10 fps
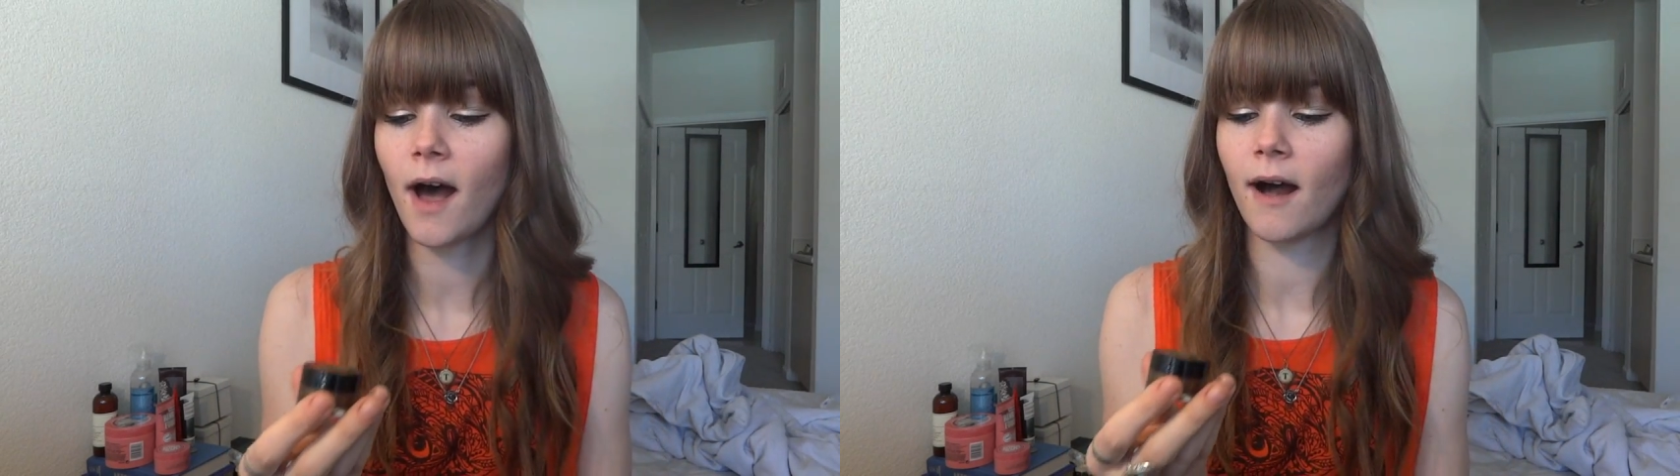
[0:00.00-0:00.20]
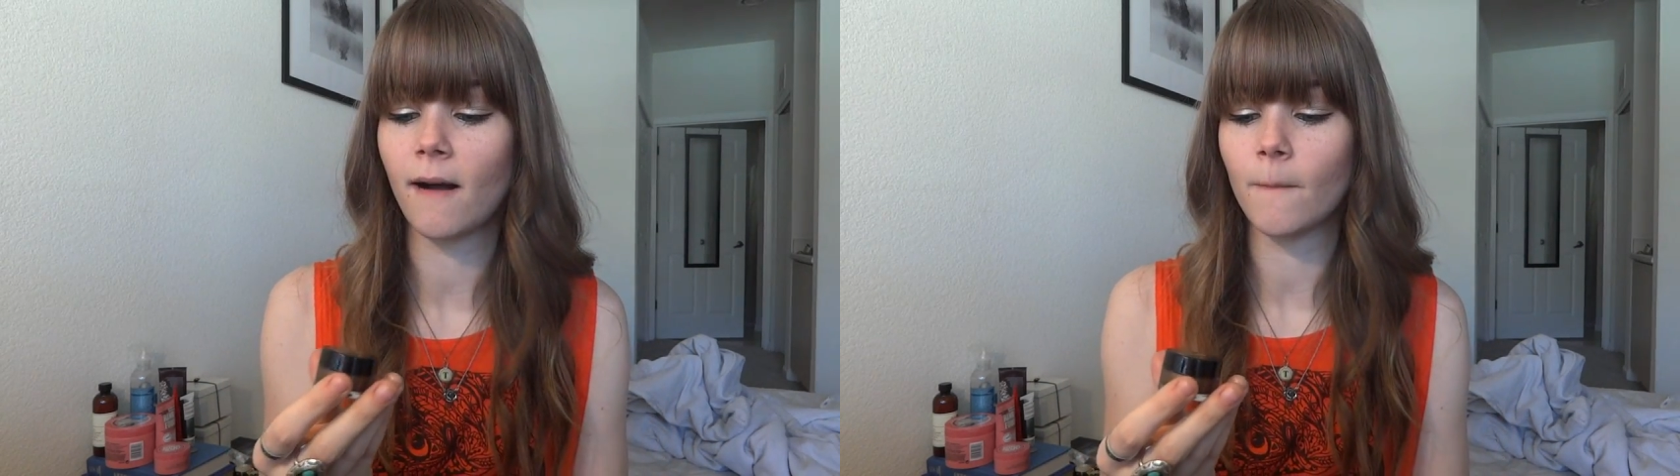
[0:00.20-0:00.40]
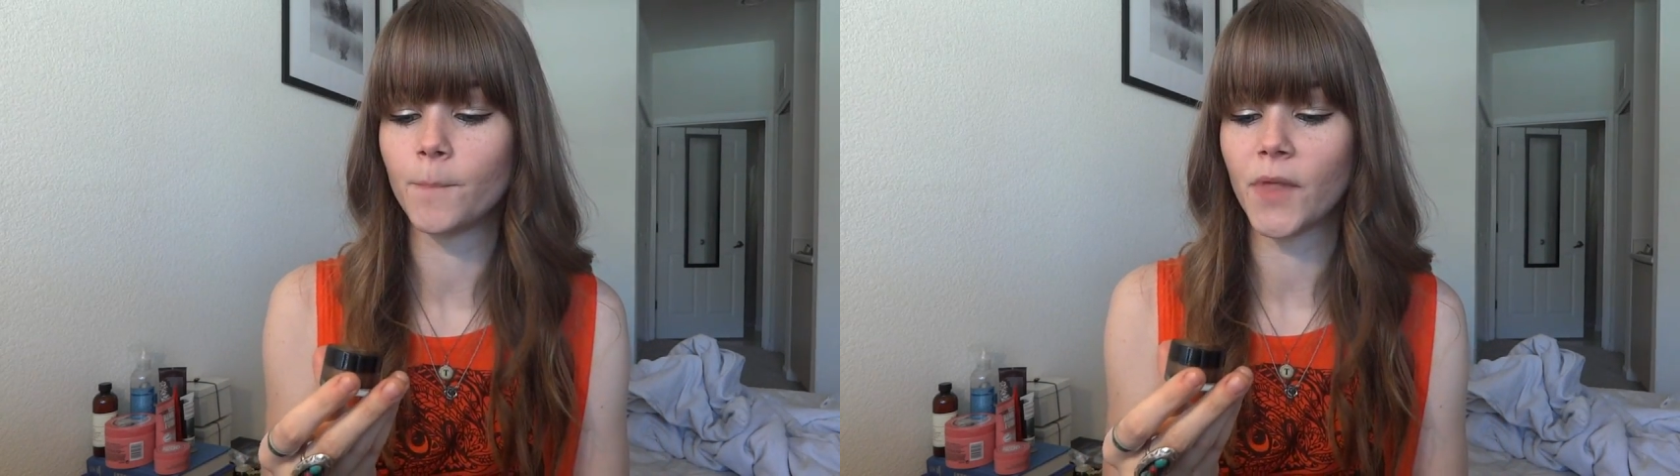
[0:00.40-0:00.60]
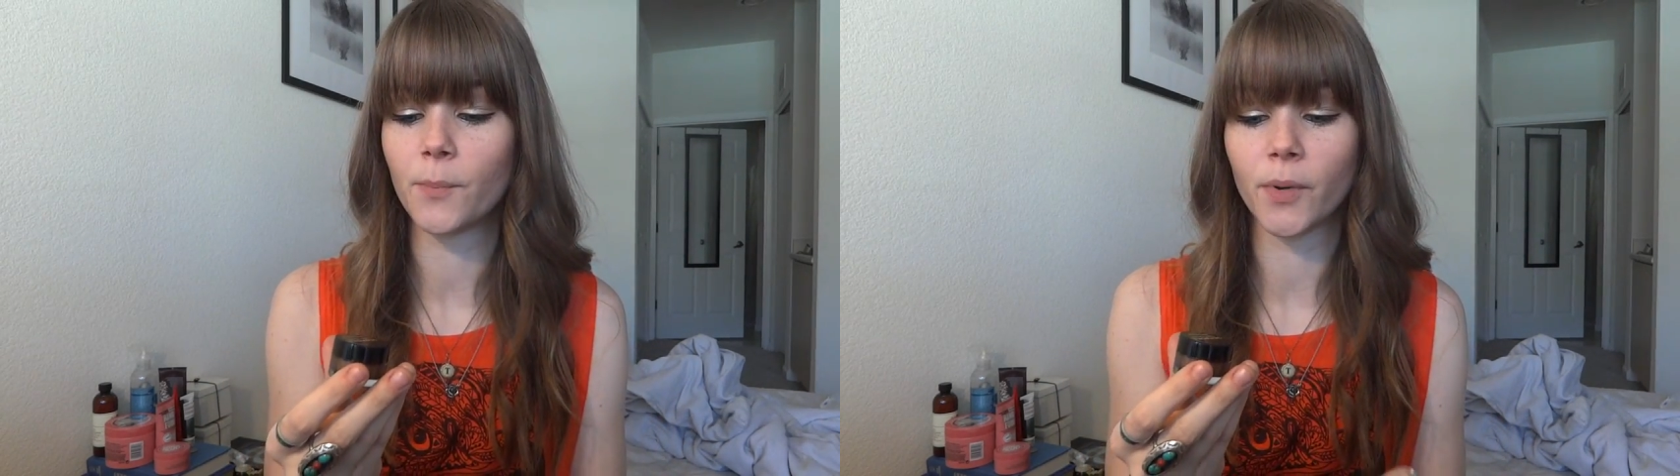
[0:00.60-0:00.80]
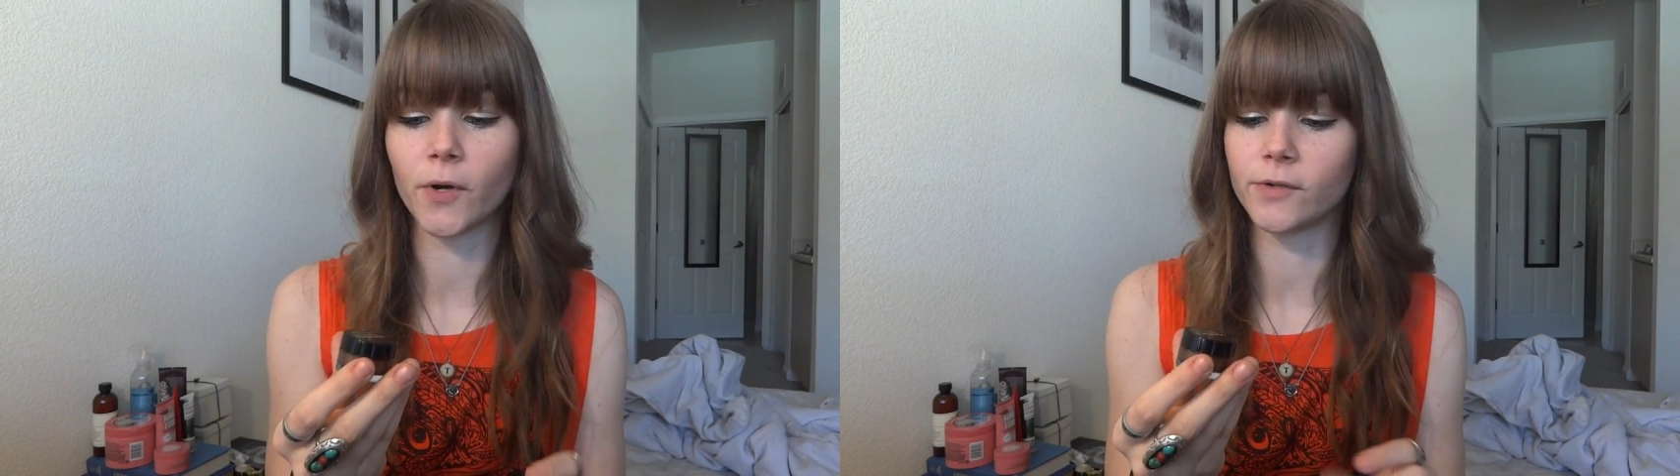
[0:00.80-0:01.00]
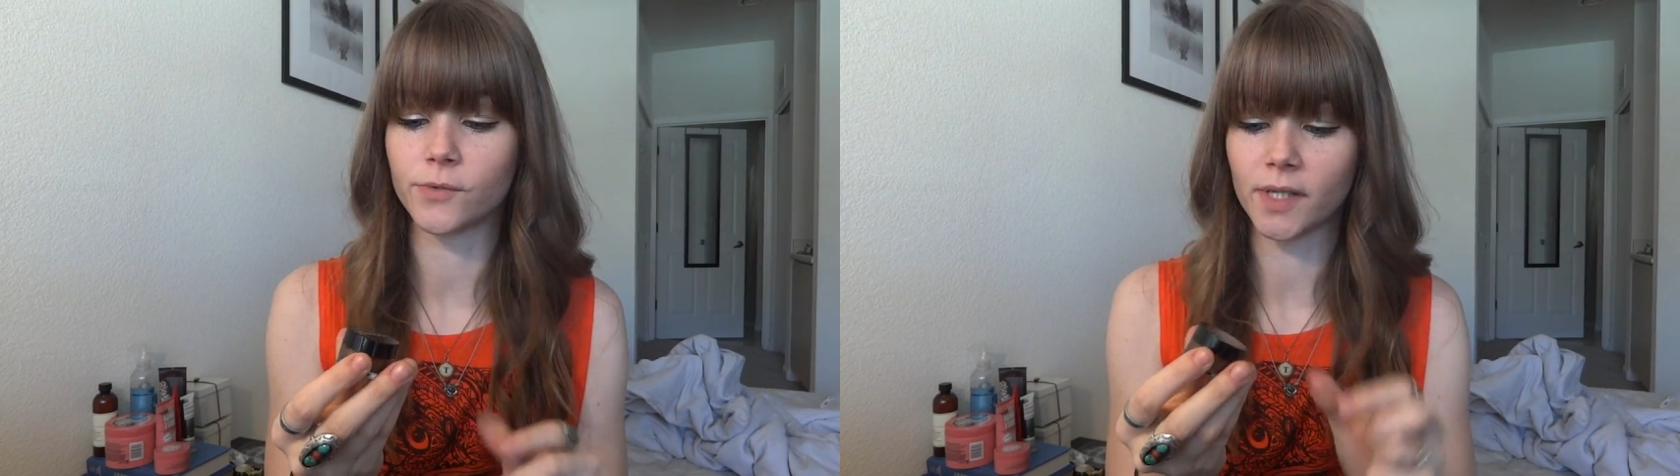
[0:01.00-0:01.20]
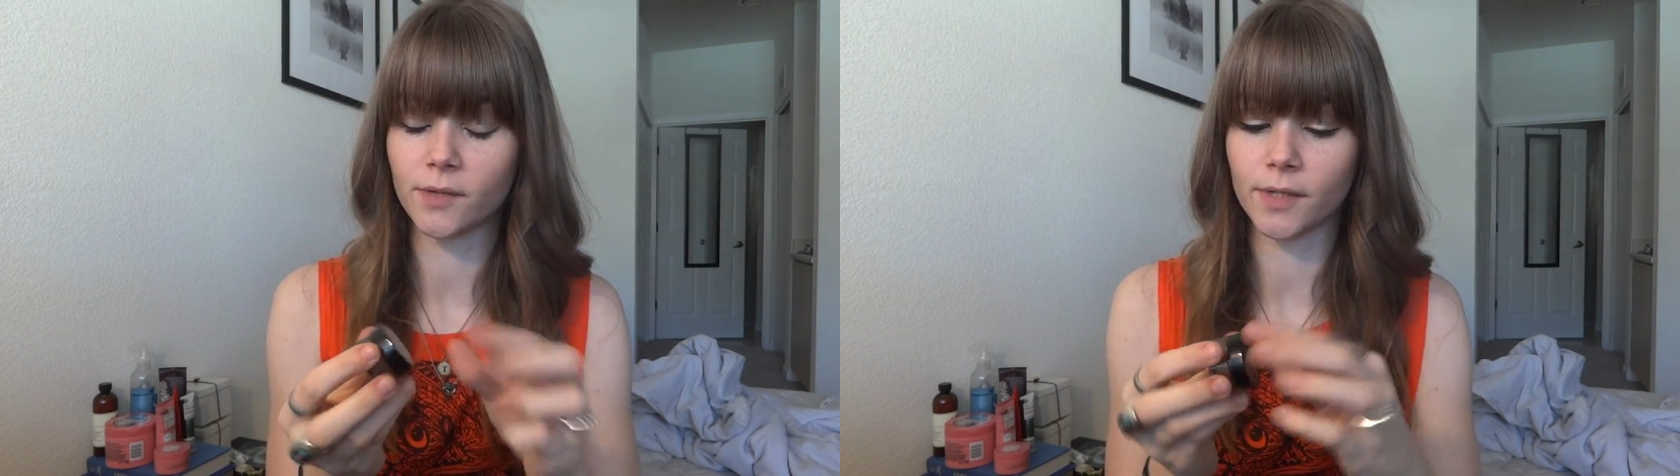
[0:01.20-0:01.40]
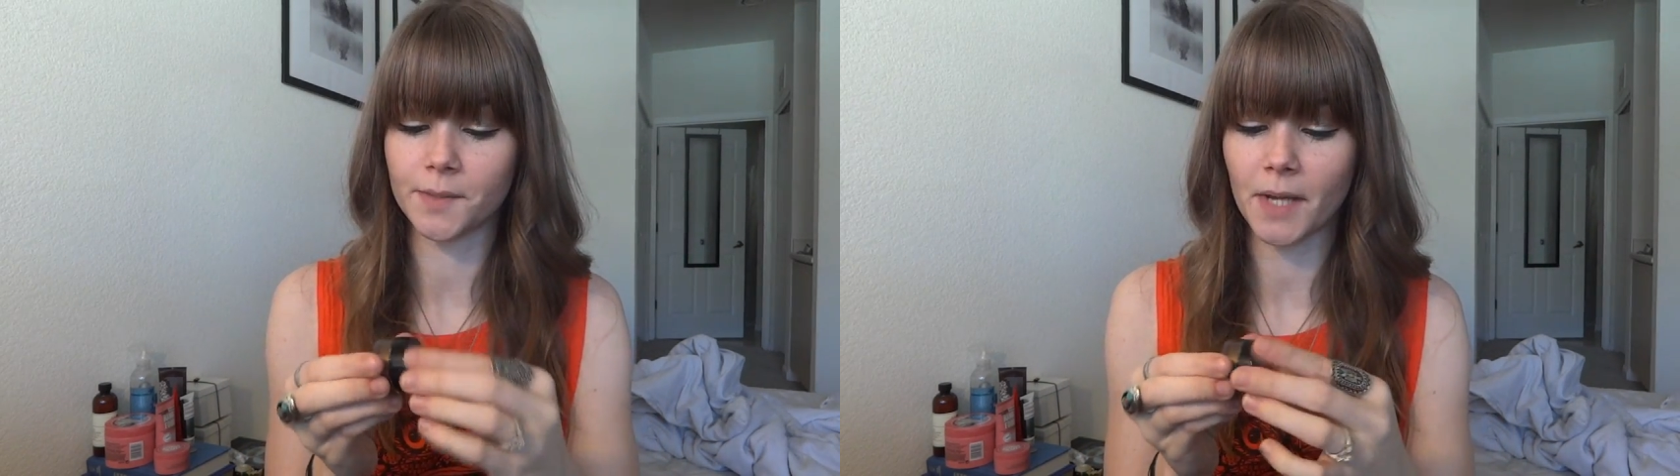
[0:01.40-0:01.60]
Um, it burned
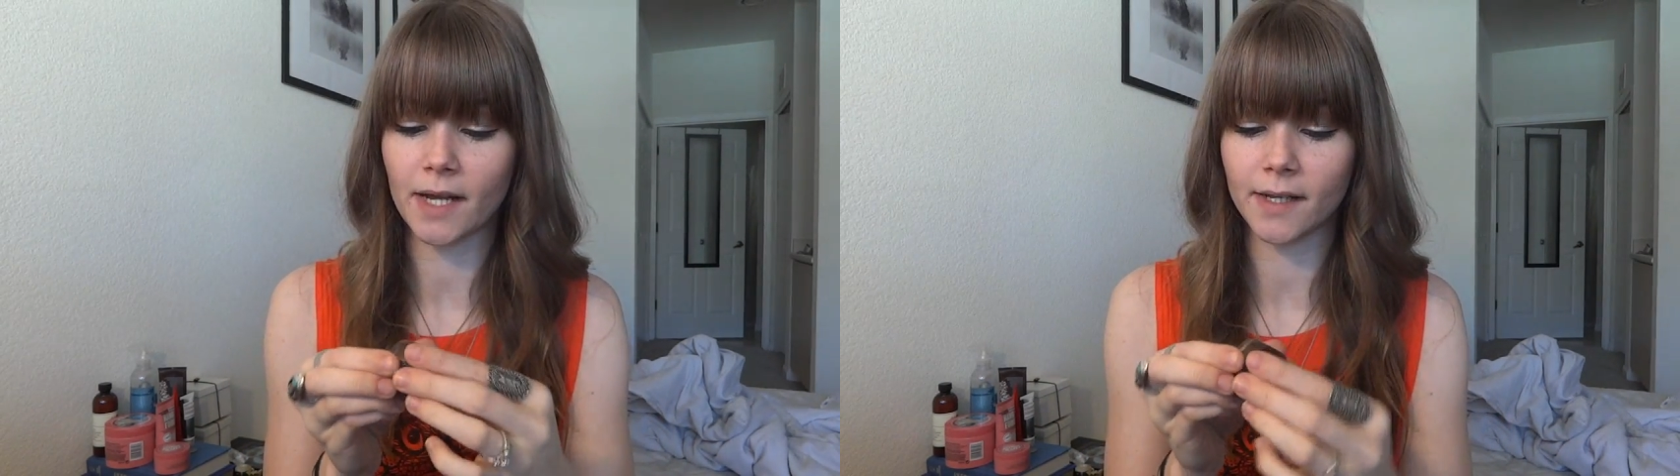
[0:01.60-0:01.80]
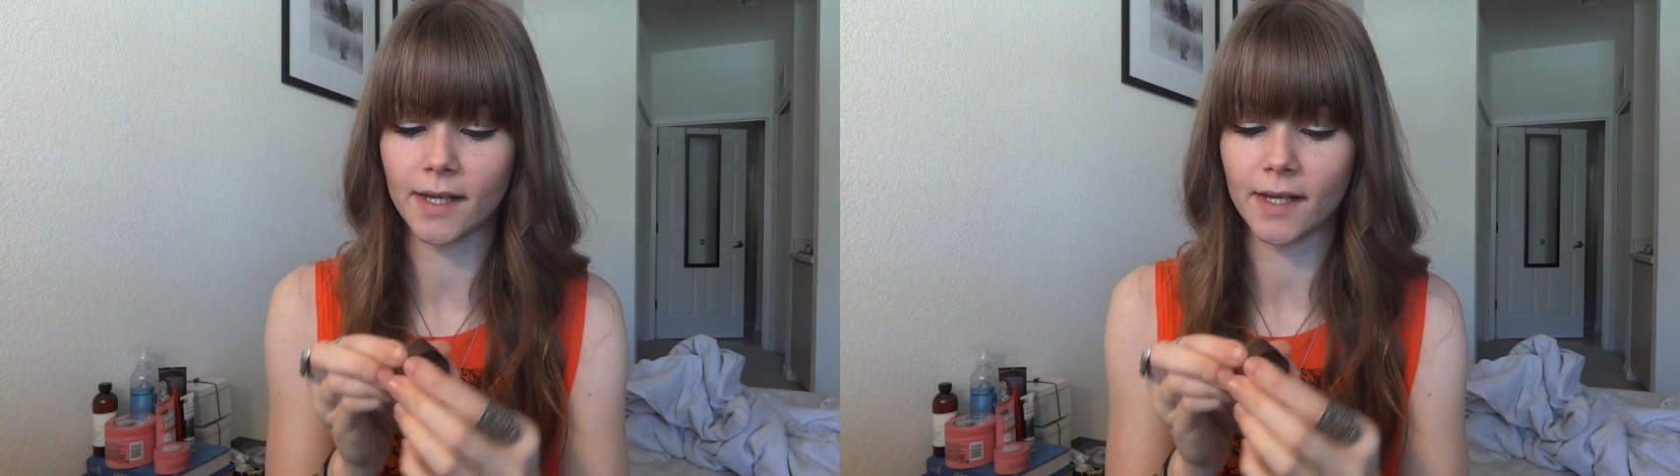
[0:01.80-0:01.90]
really, really bad.